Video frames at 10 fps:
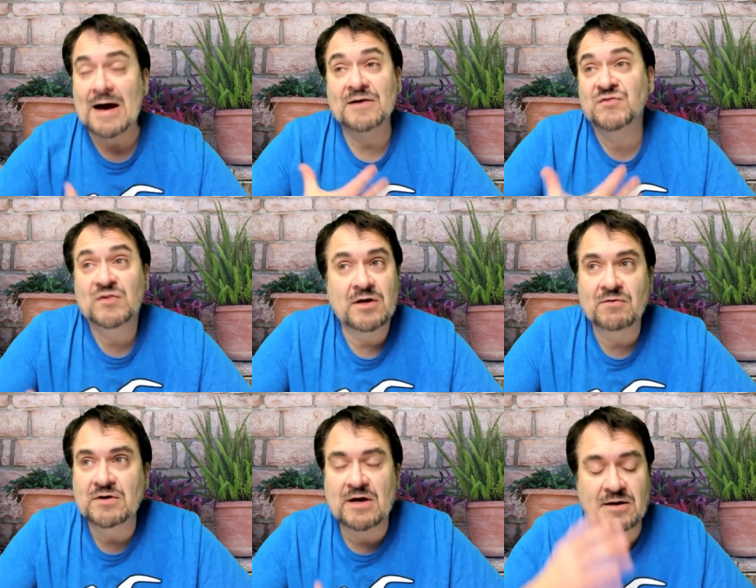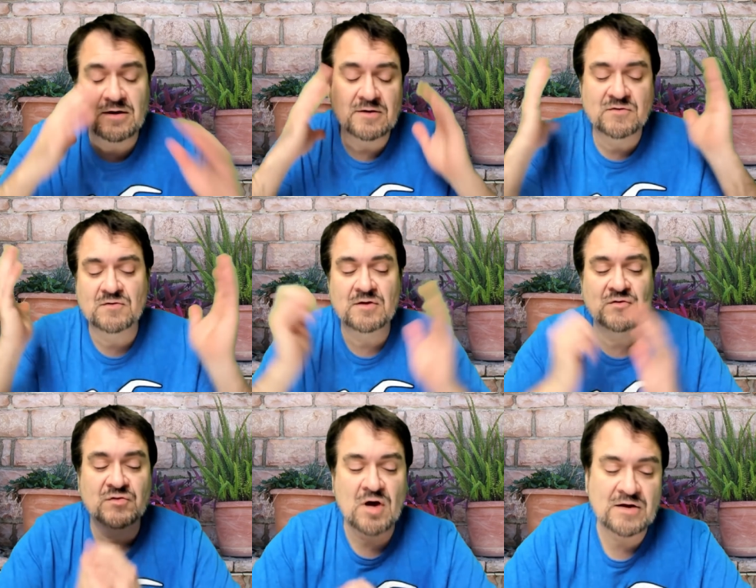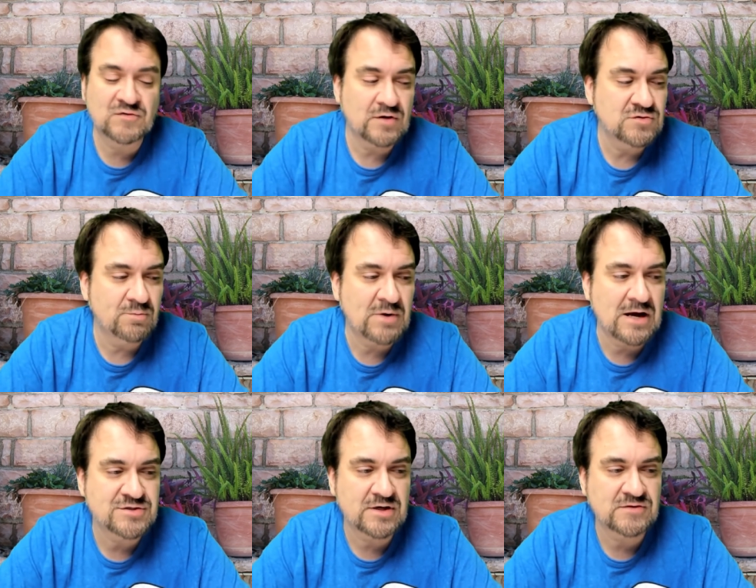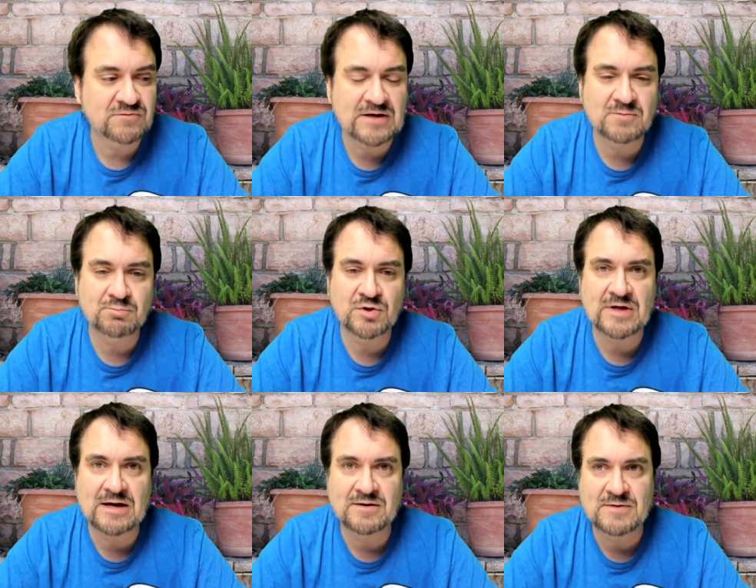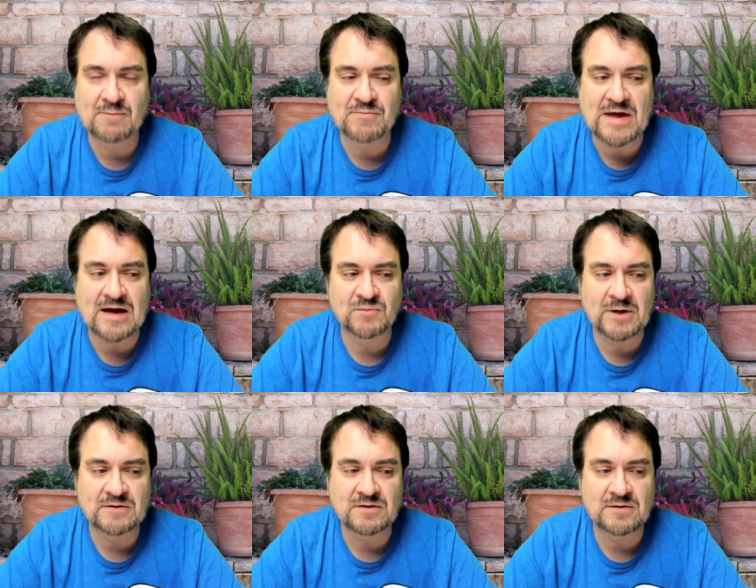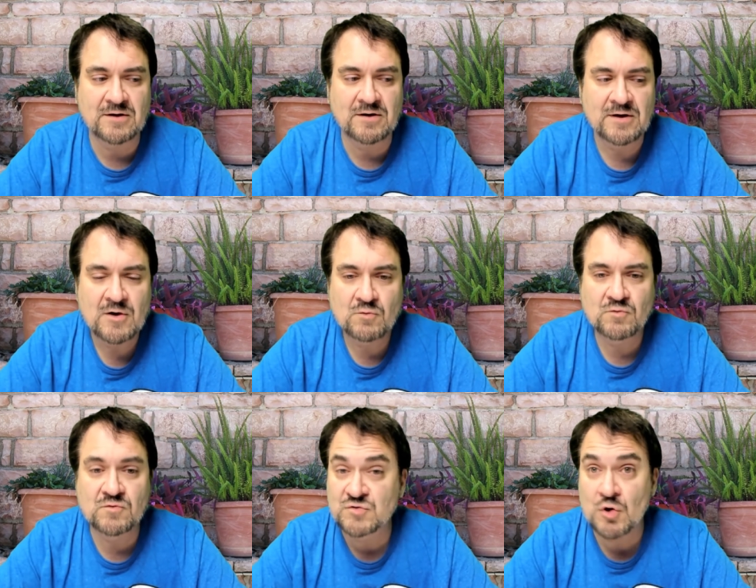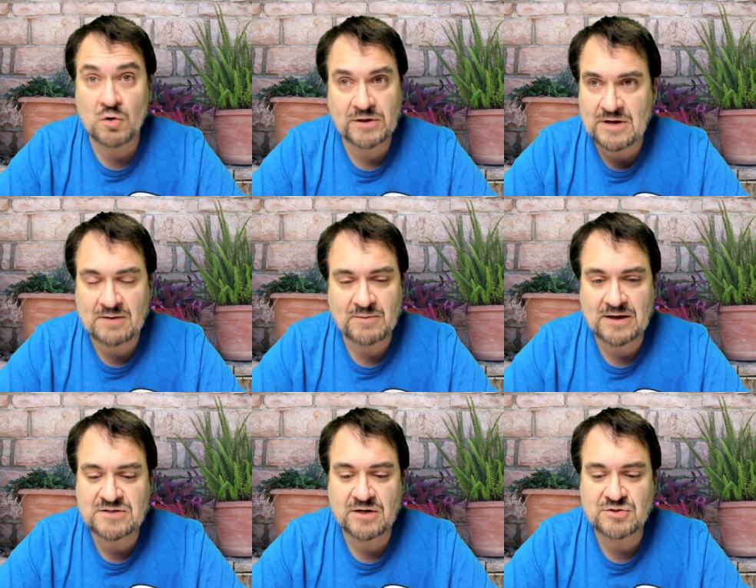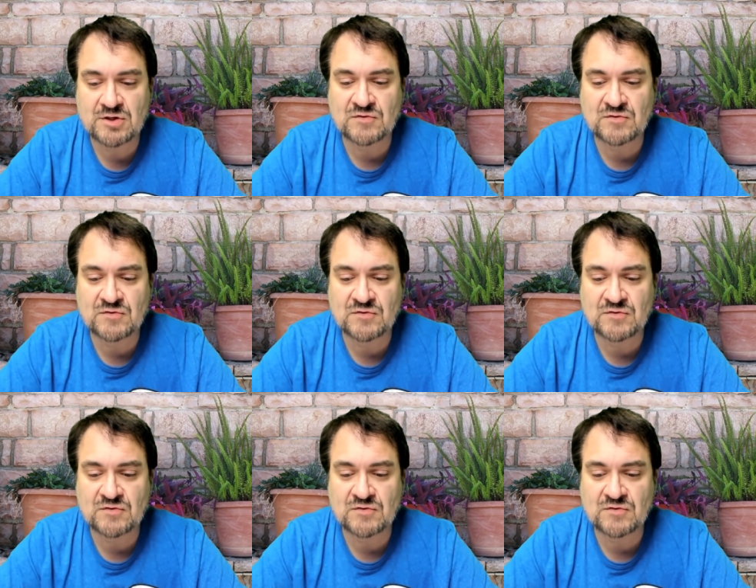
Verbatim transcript: I see it every day. I, it's it's thought. So I do apologize if I didn't put that that aspect in there totally not my intention.